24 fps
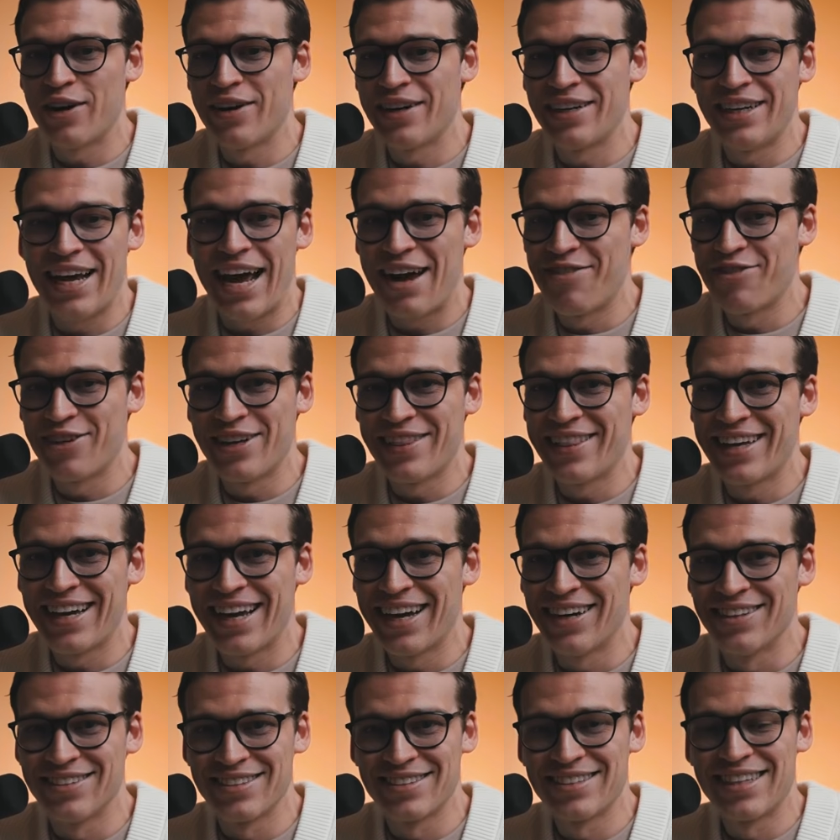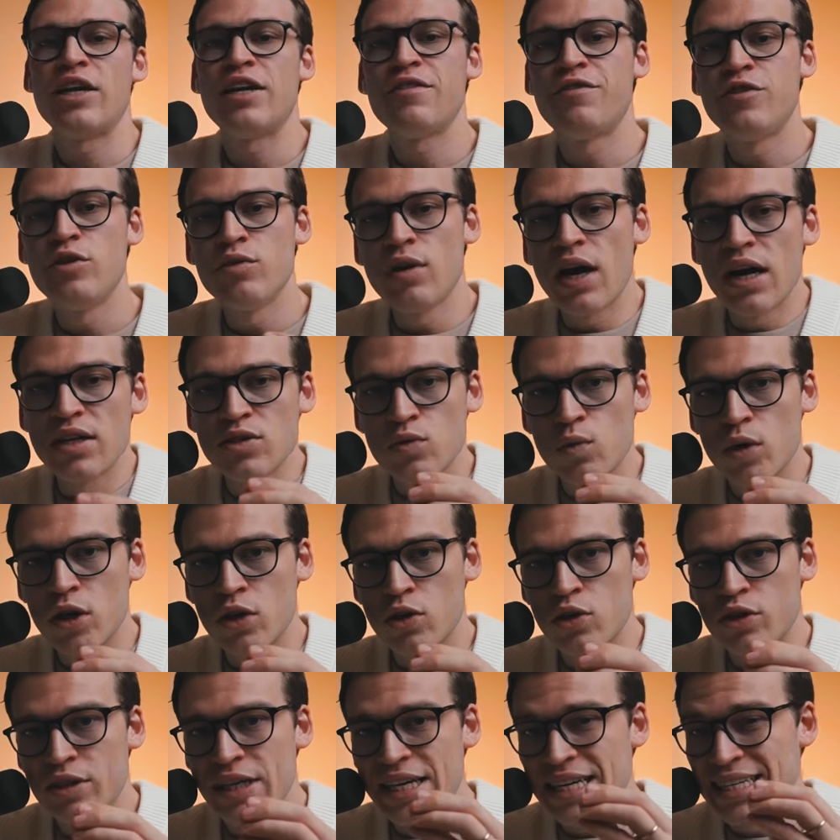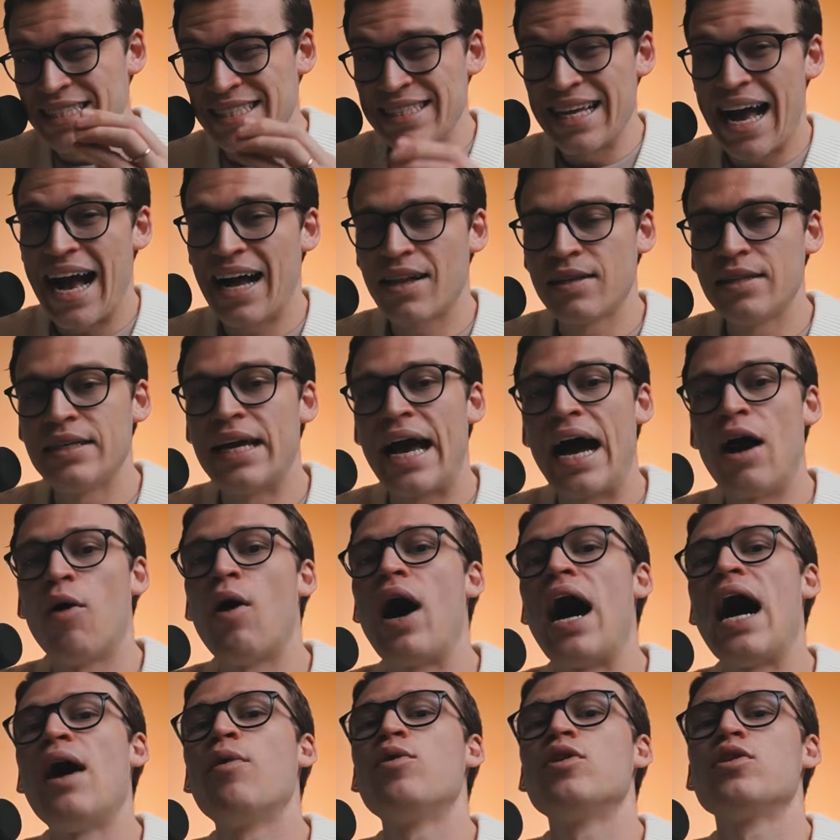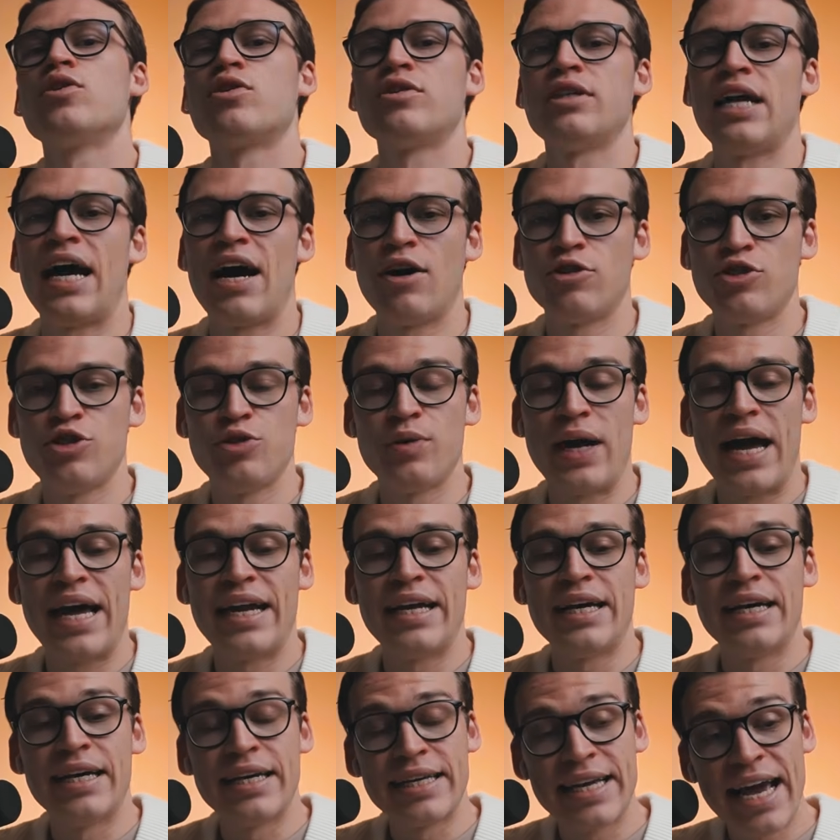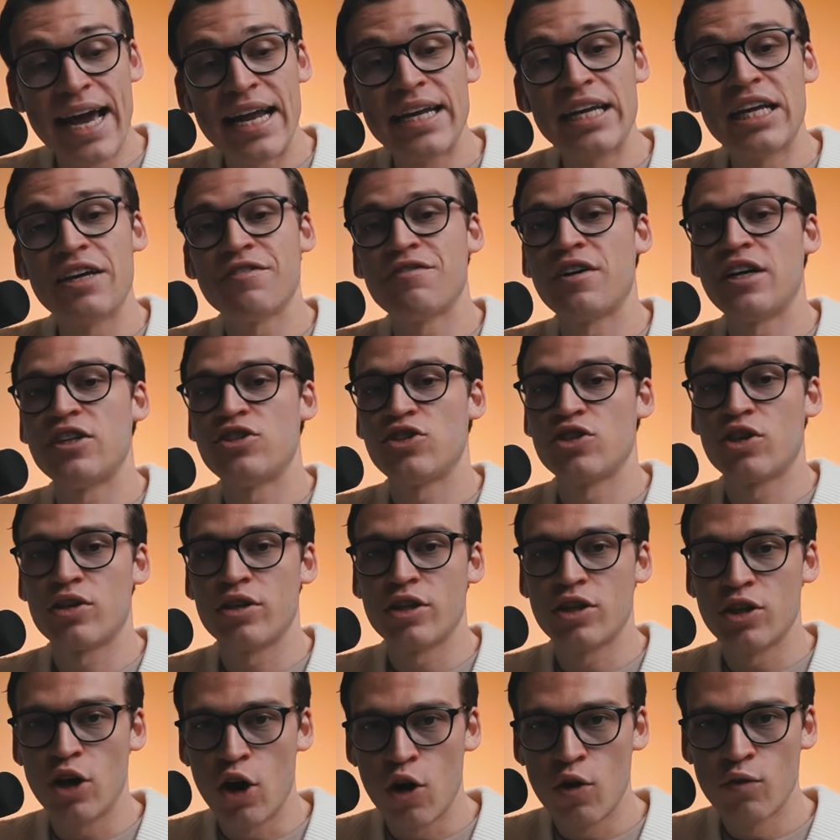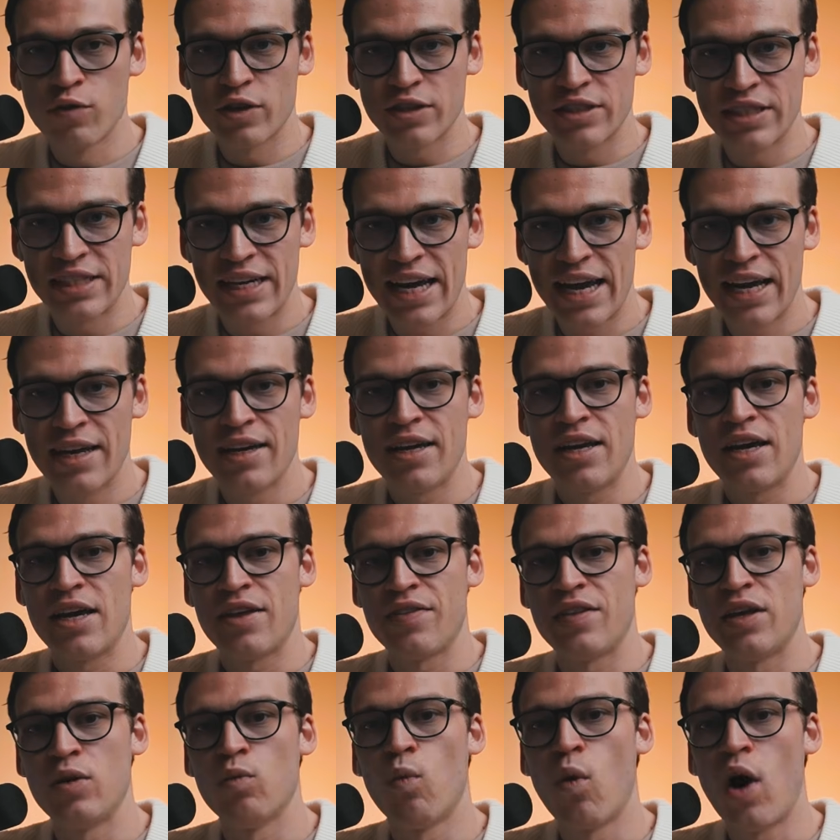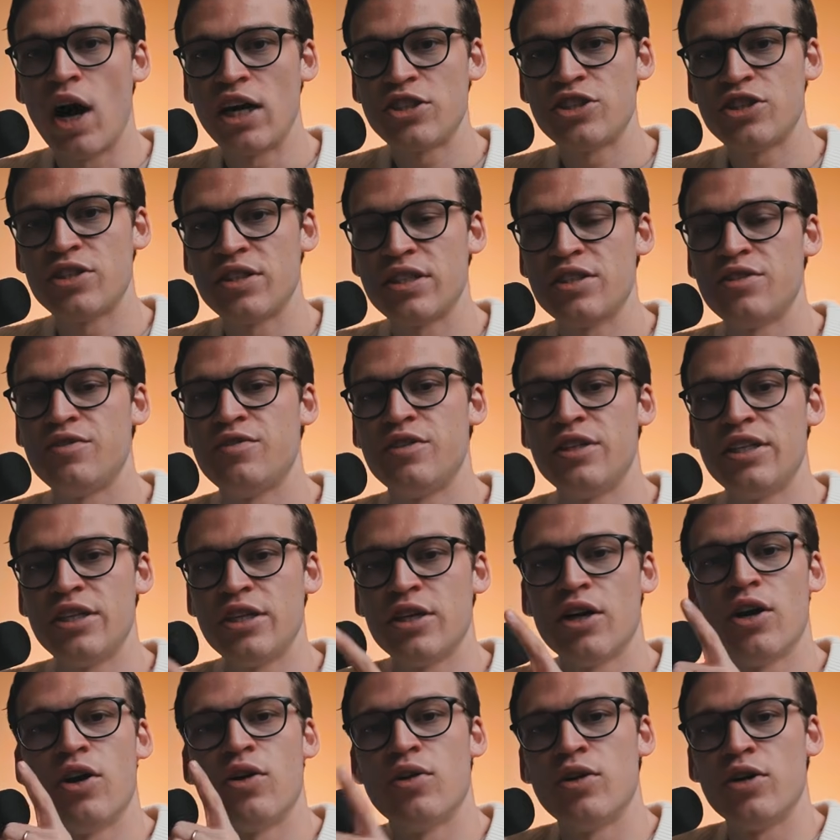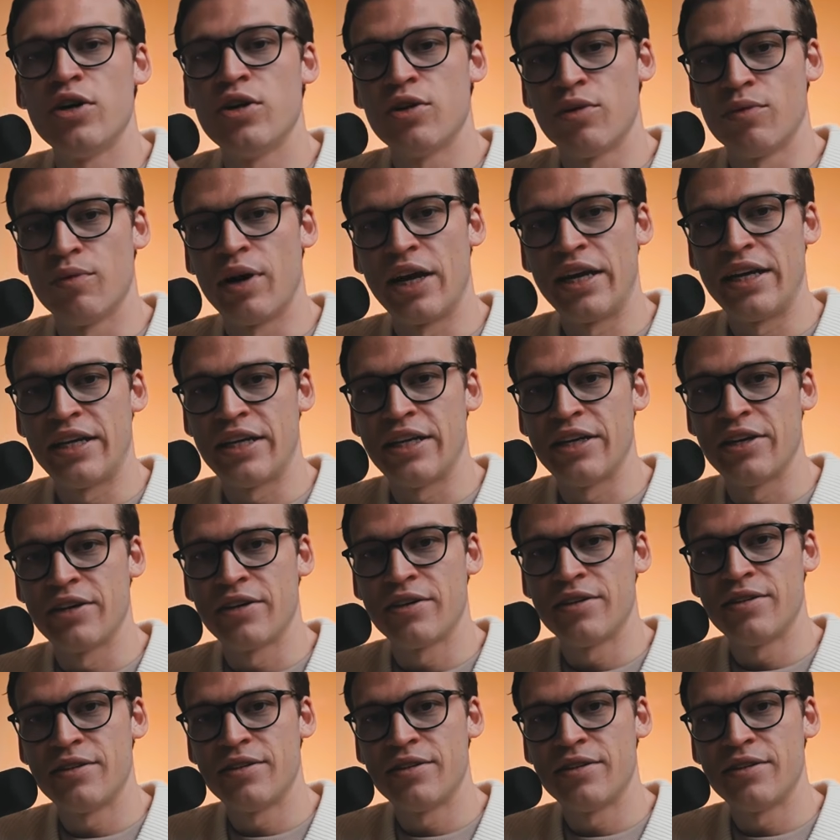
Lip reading: and everything else. Now, if you guys want to learn exactly how I would learn how to edit again if I started over today, then watch this video right here.